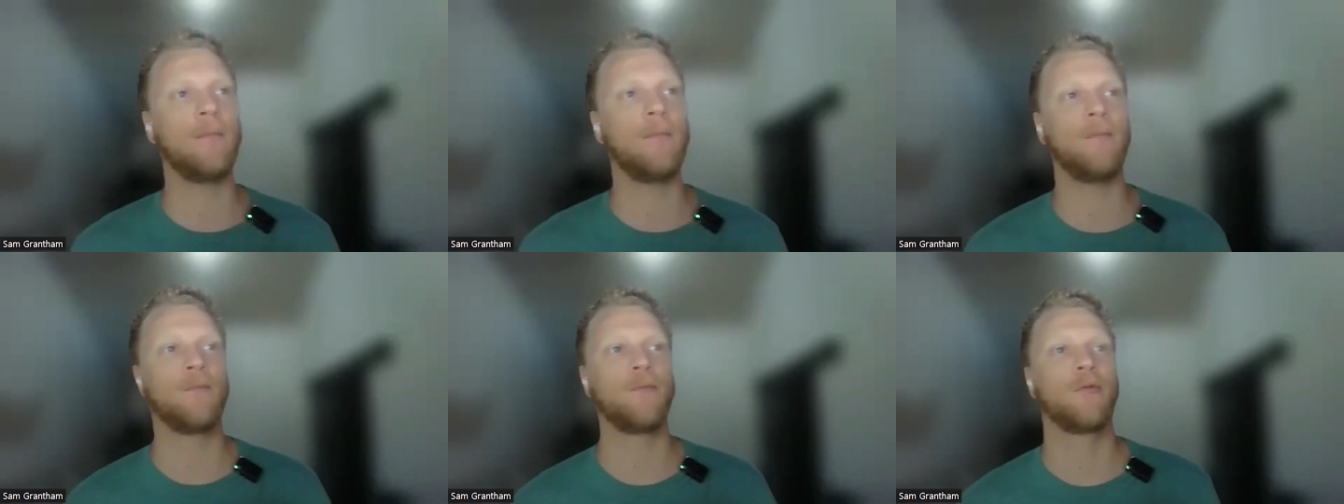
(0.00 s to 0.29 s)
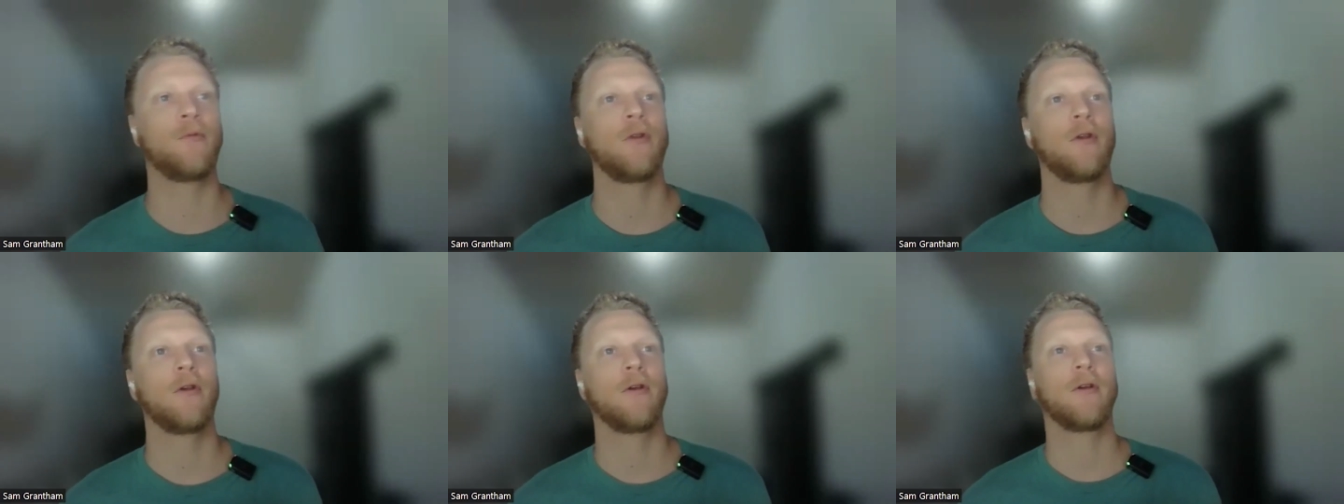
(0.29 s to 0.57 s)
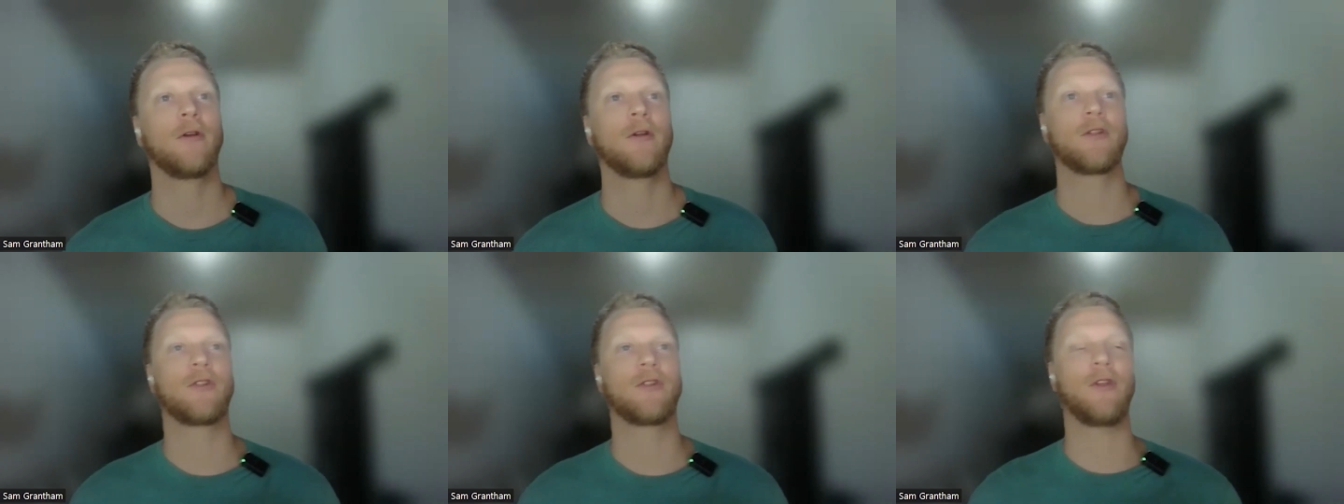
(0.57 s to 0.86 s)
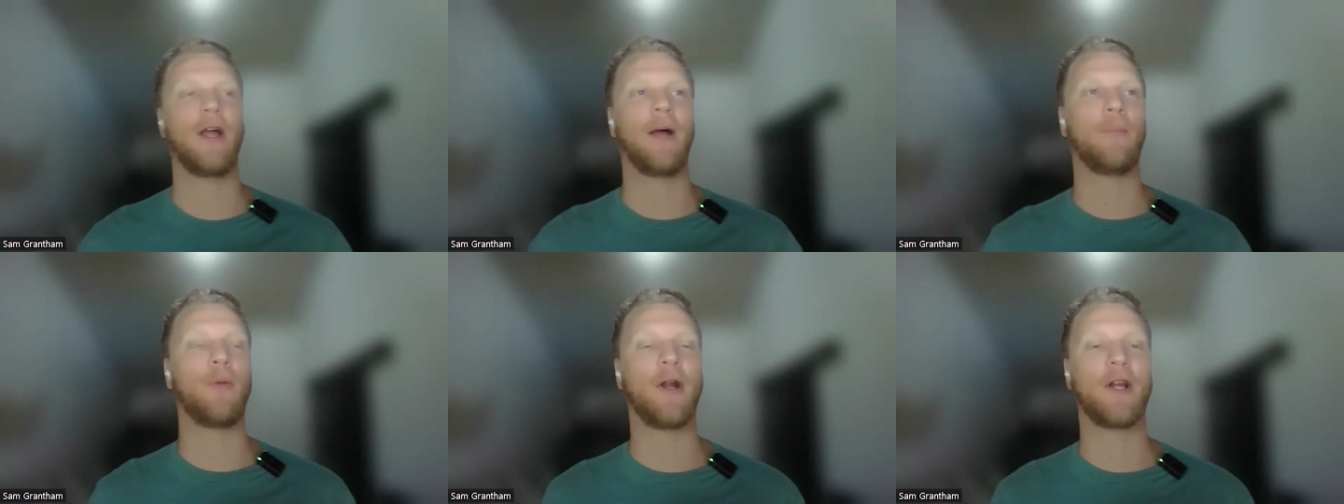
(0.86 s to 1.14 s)

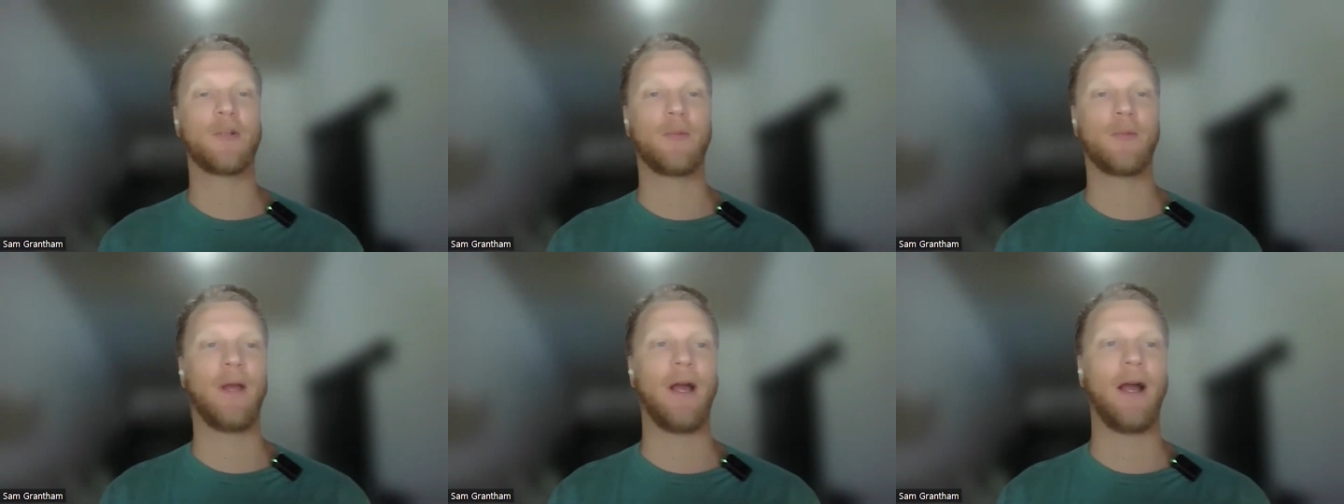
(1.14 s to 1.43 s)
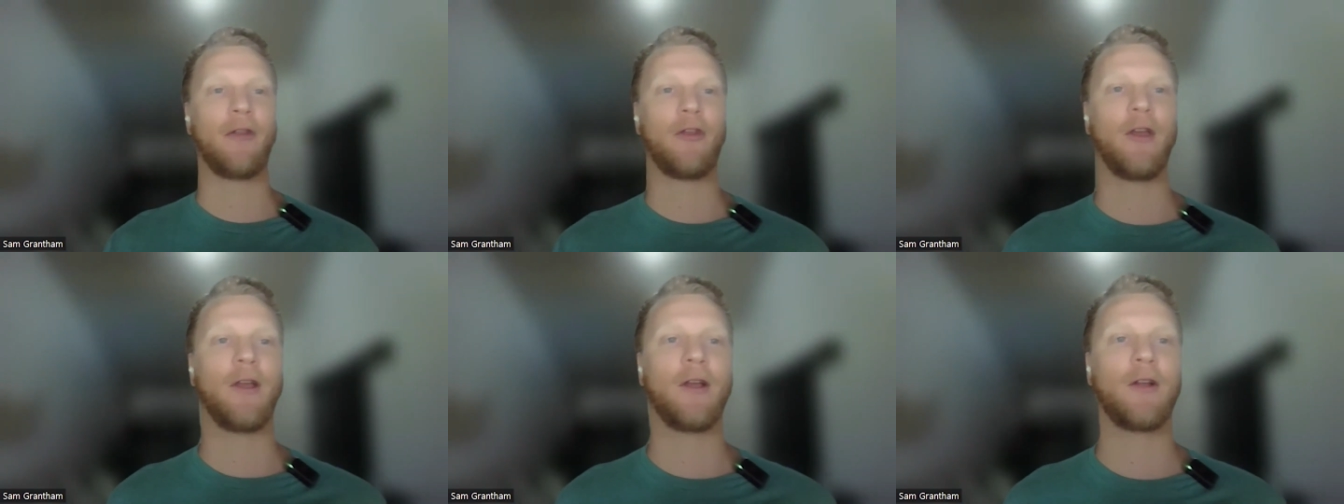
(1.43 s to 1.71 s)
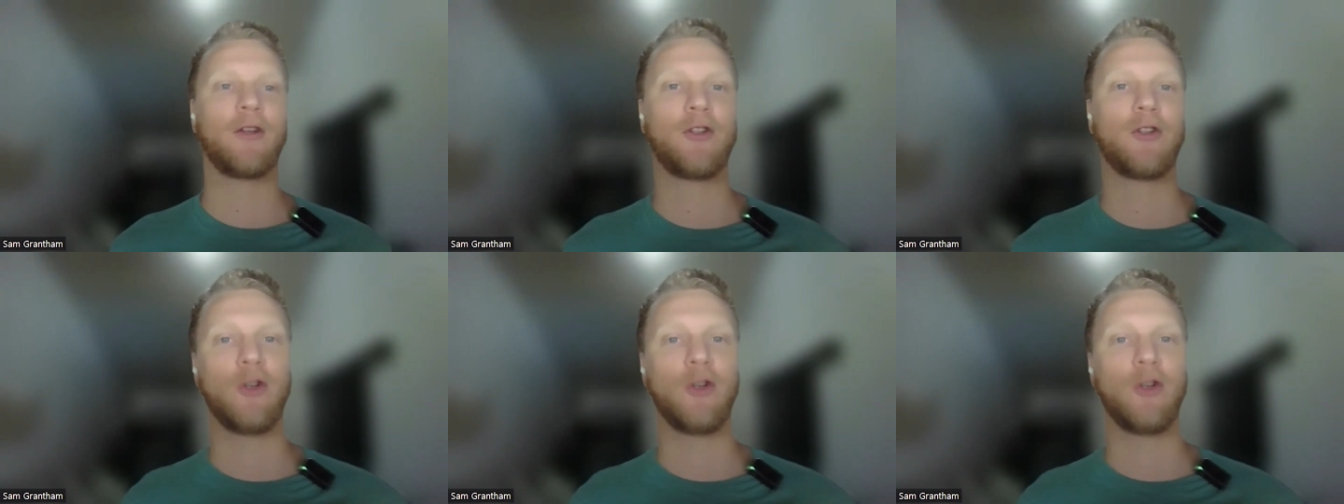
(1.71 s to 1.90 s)
that brings me, I think,